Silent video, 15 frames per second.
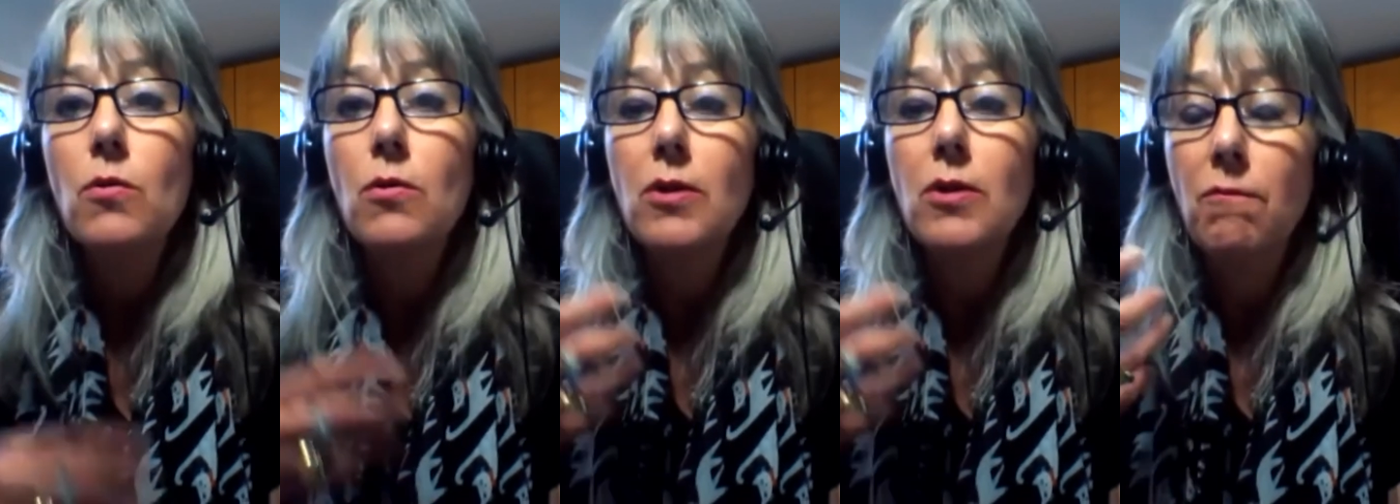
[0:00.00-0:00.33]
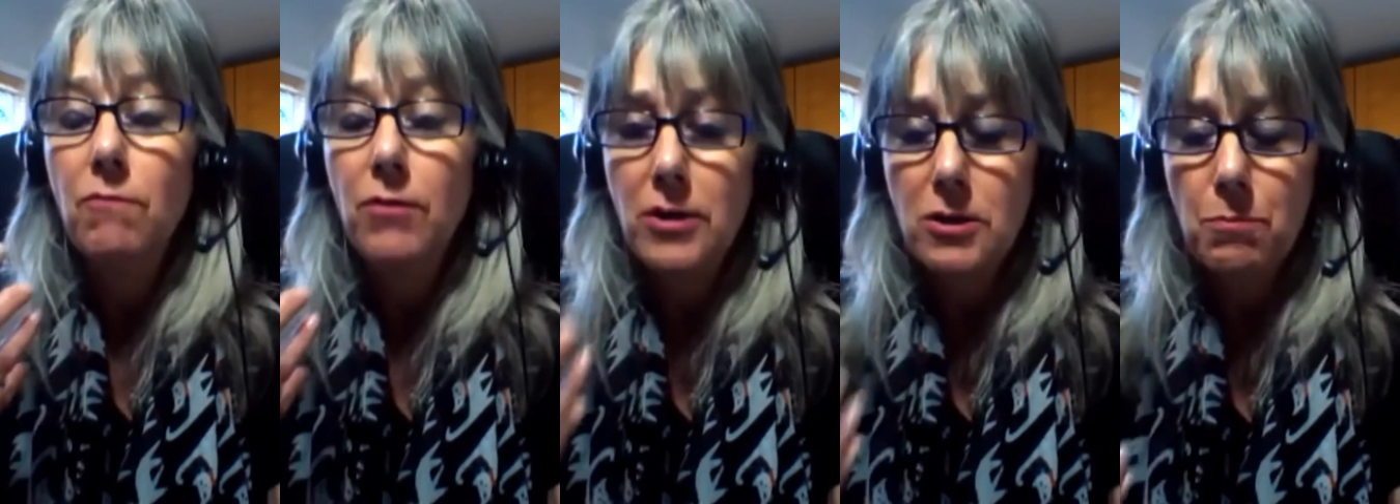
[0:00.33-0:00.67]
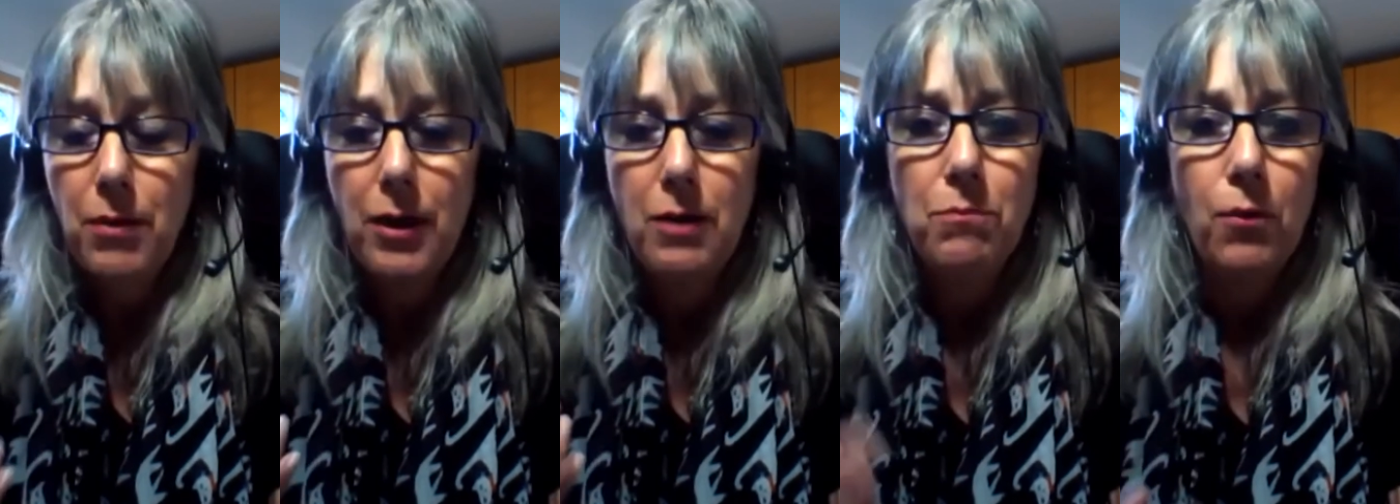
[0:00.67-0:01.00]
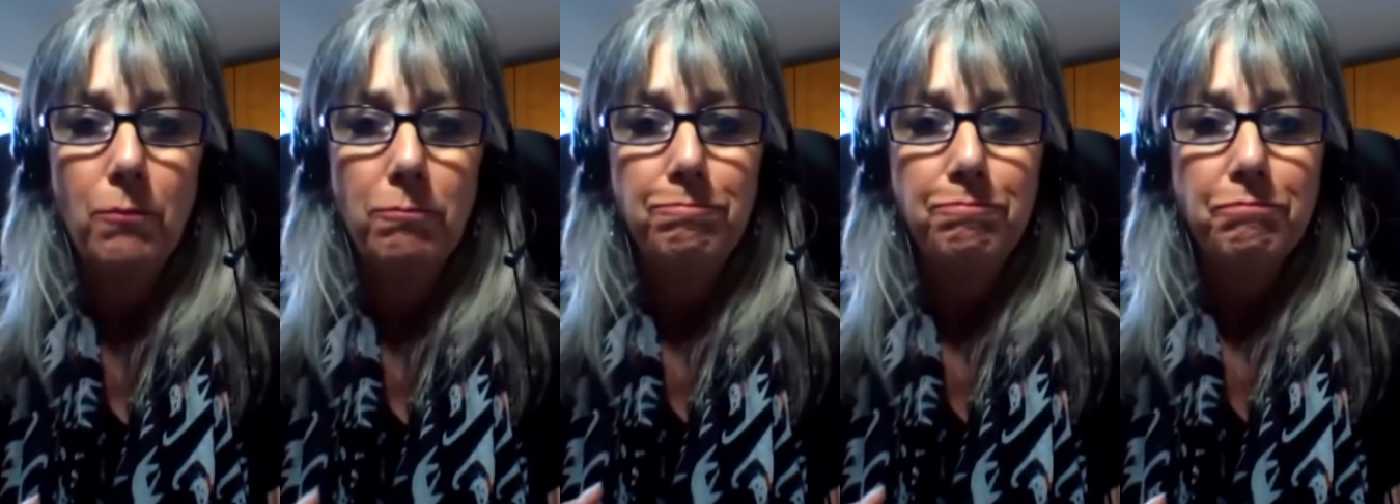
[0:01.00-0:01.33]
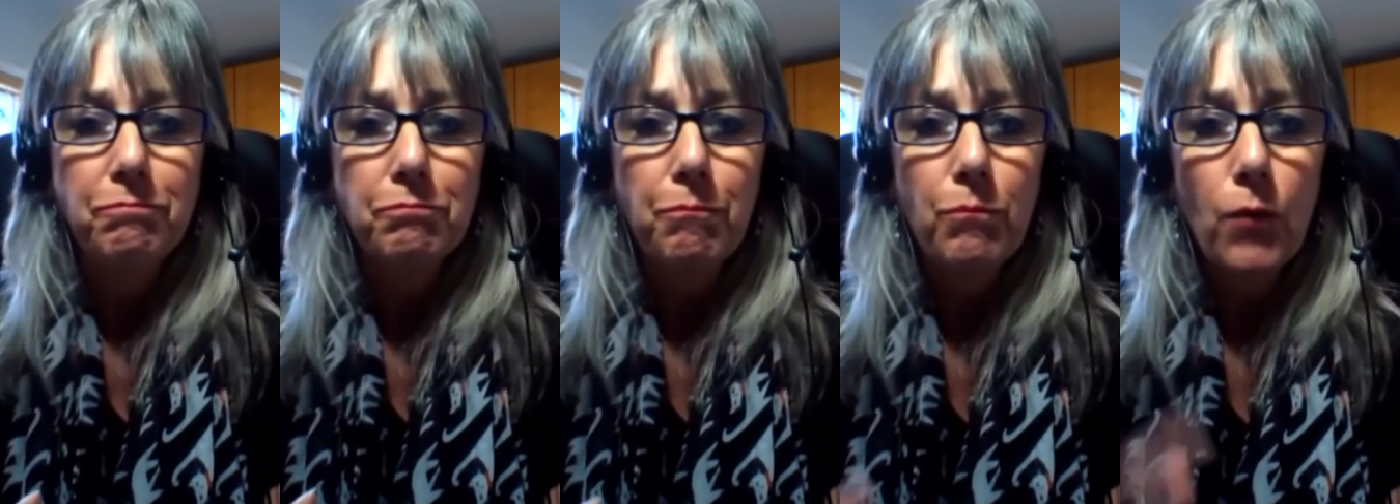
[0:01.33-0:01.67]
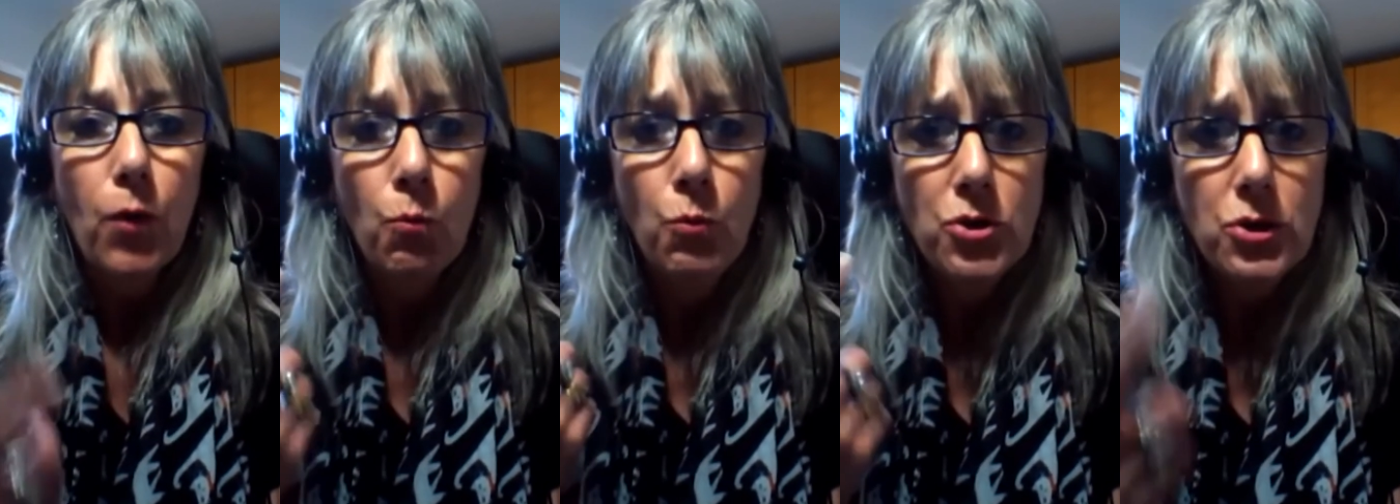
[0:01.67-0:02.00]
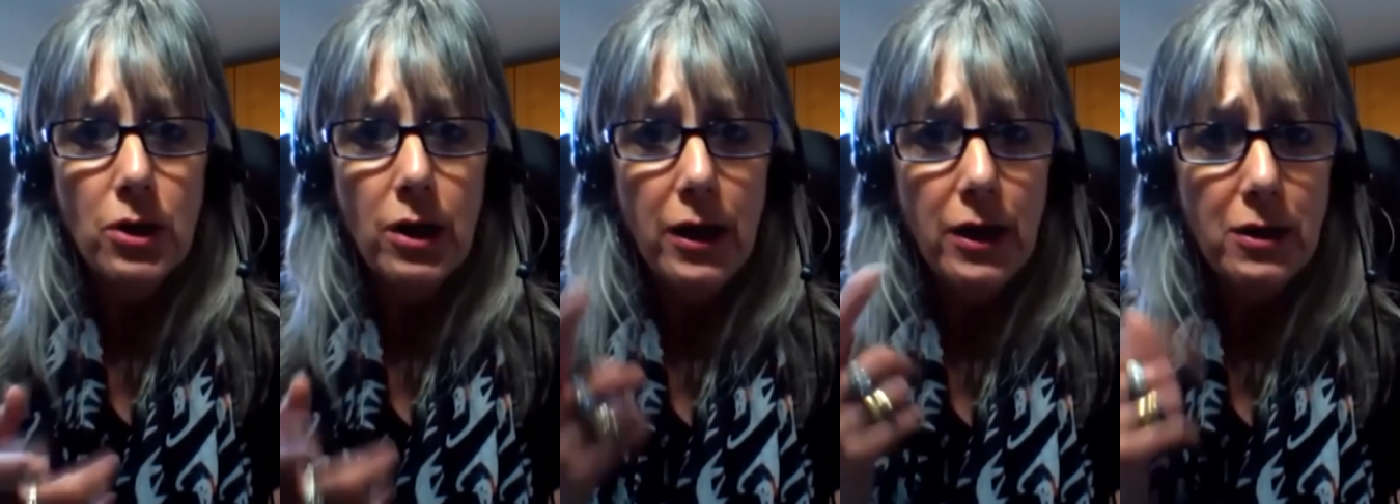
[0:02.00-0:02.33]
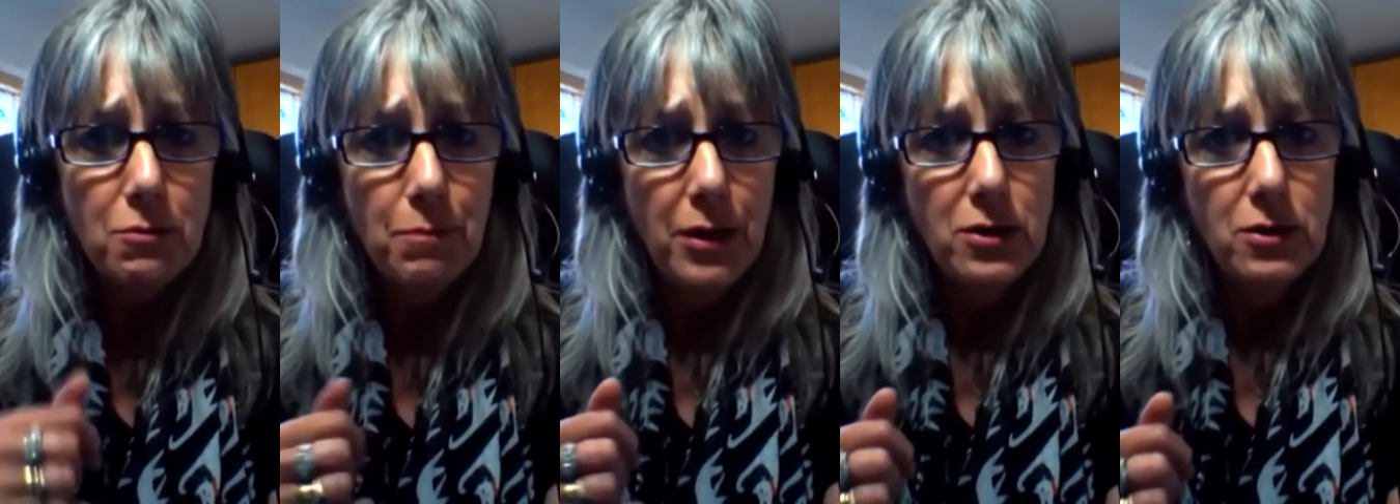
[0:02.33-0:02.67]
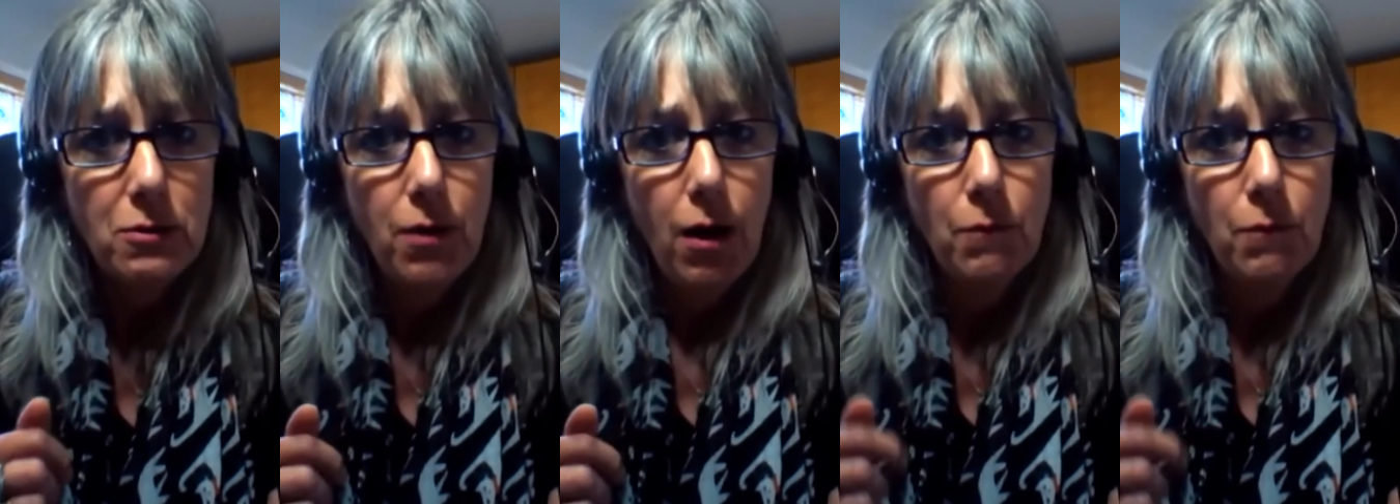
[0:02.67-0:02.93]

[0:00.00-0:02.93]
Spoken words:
convince people, which leads me to,